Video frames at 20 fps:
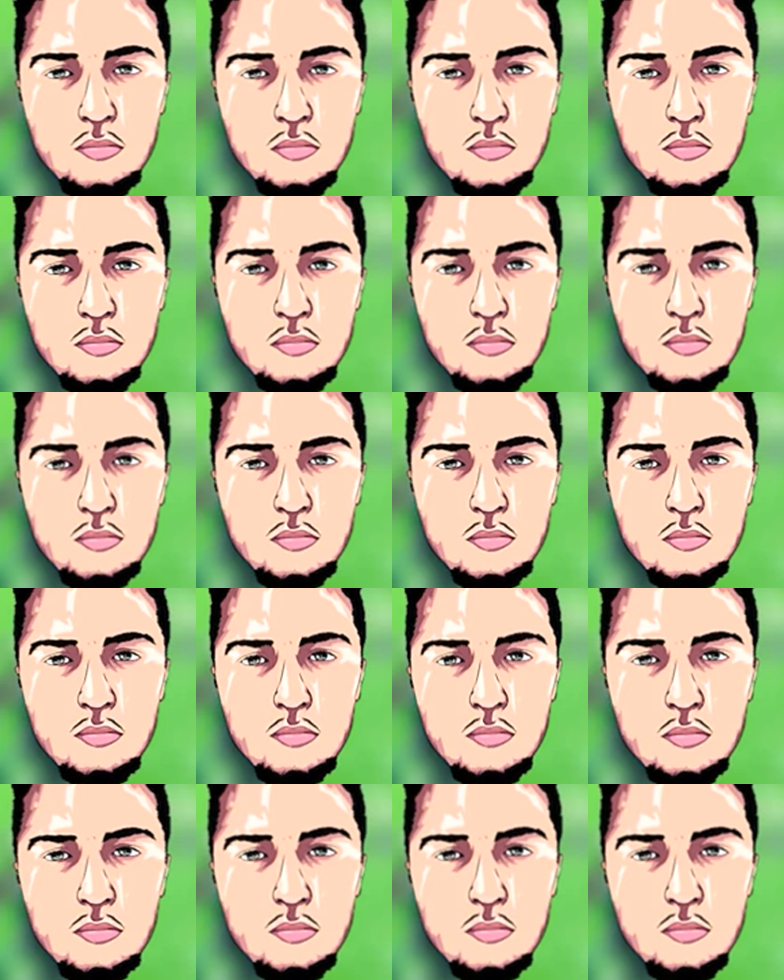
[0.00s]

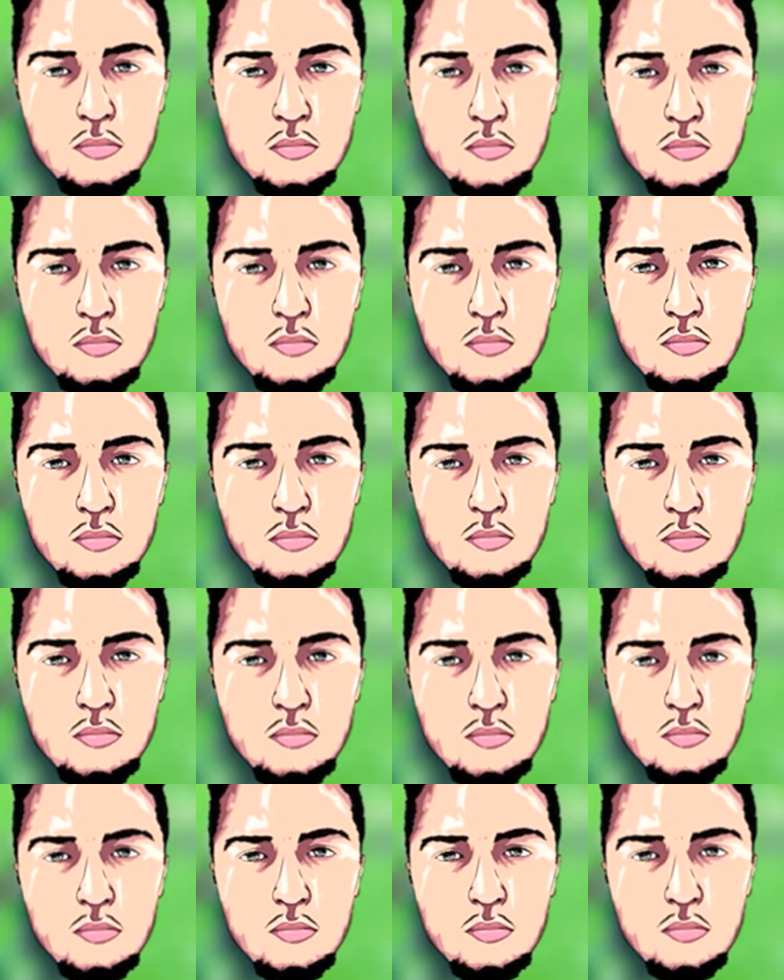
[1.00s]

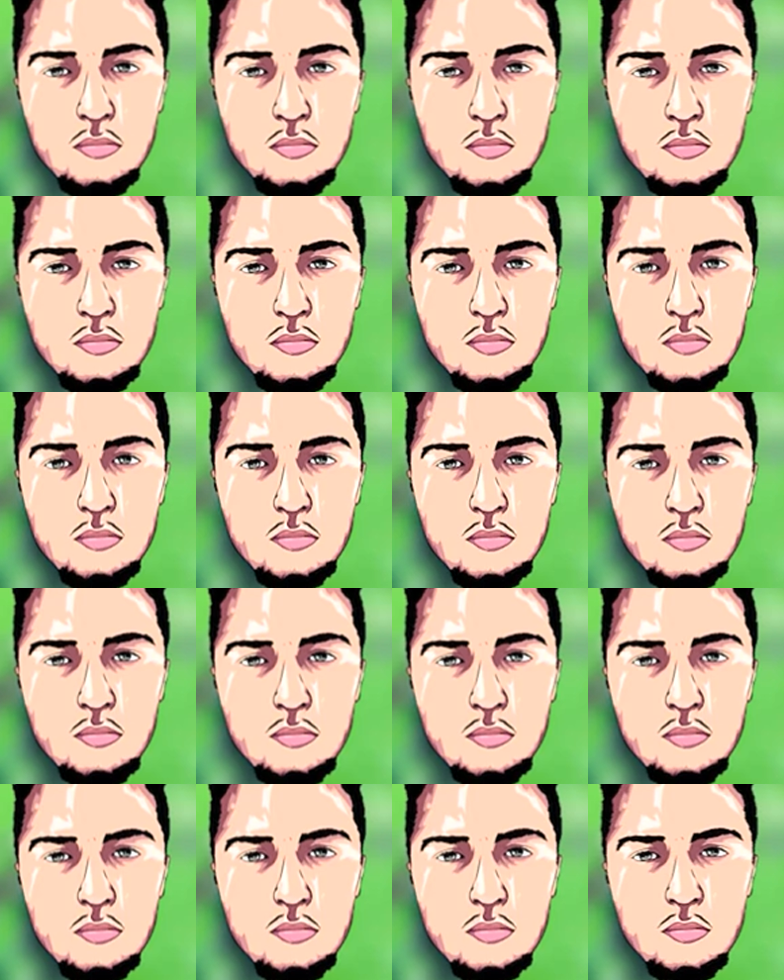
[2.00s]

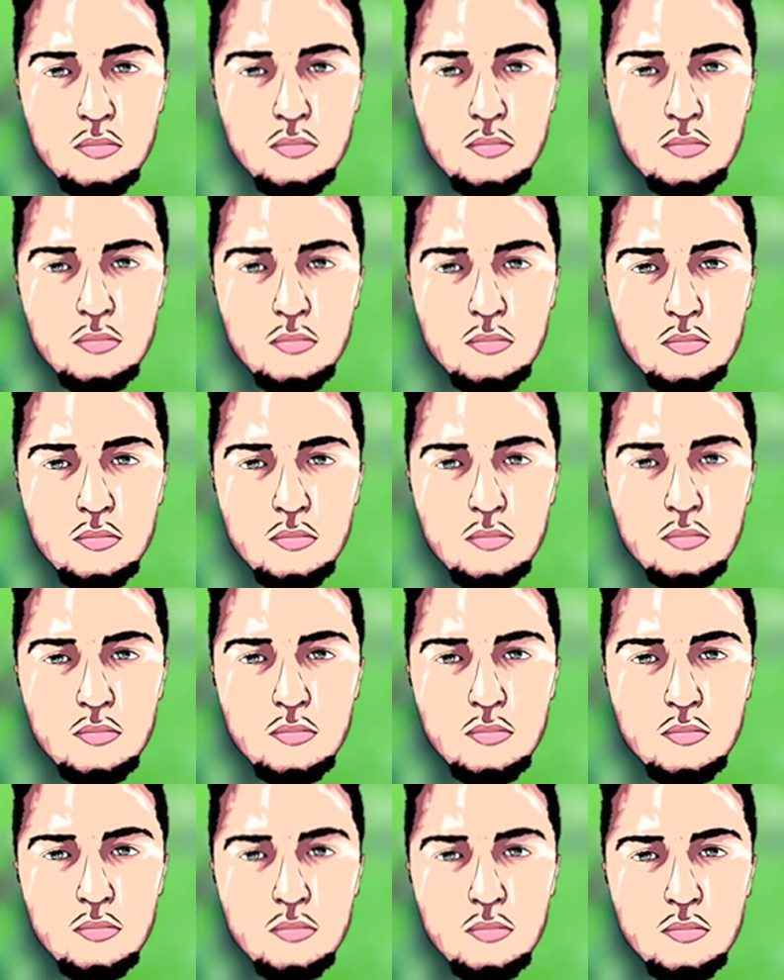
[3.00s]

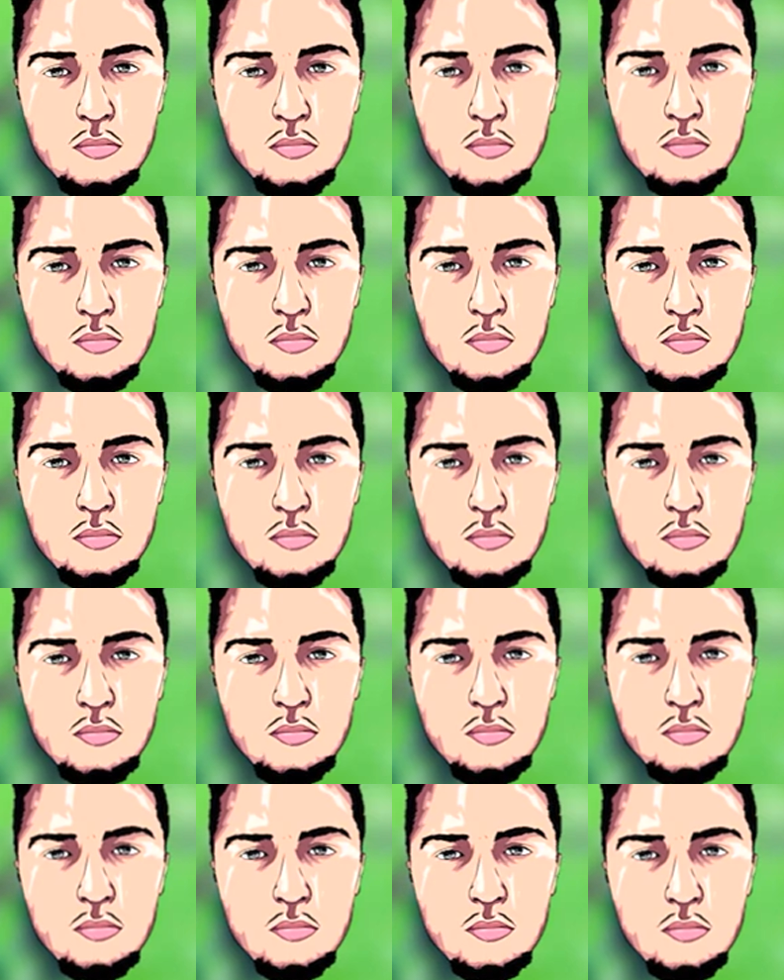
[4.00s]

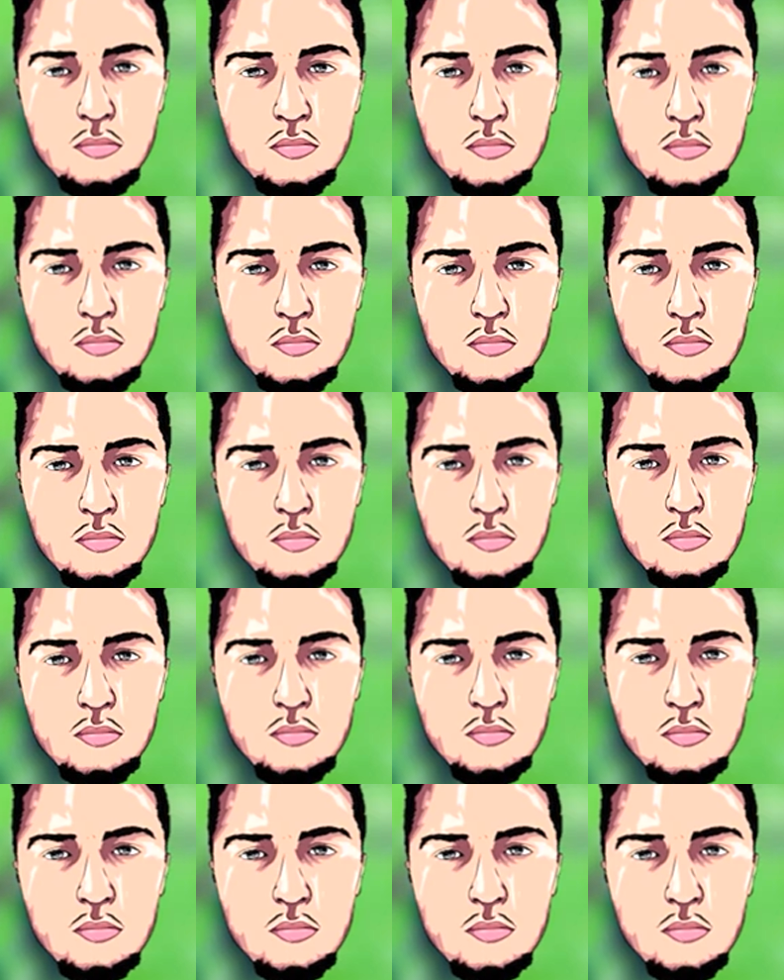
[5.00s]

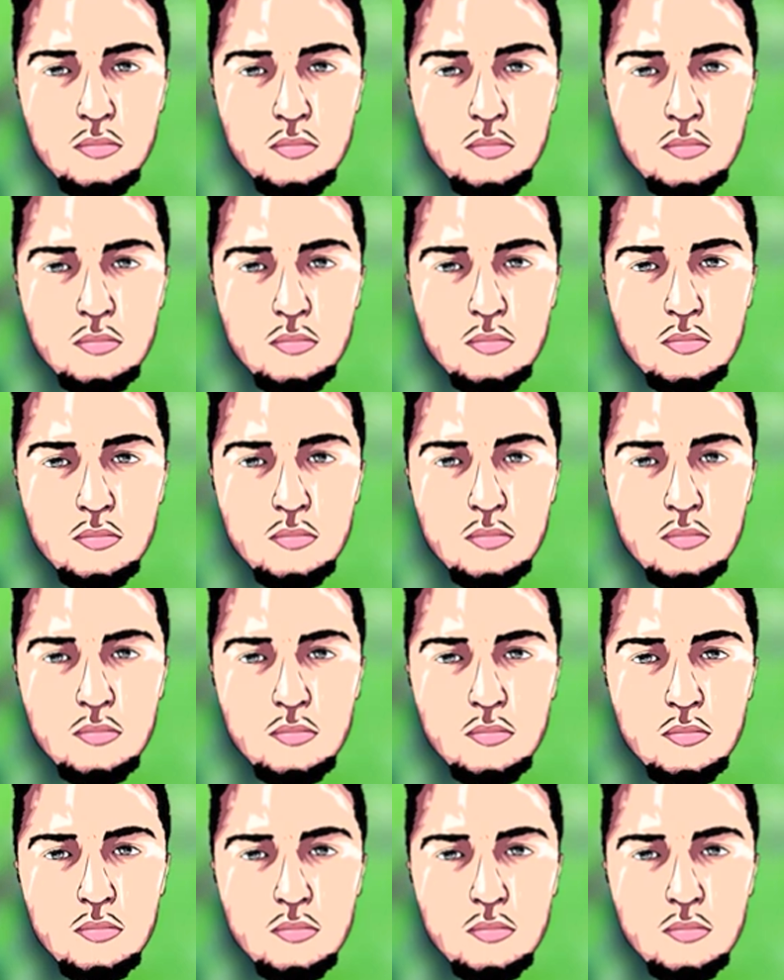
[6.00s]
The person shown says nothing.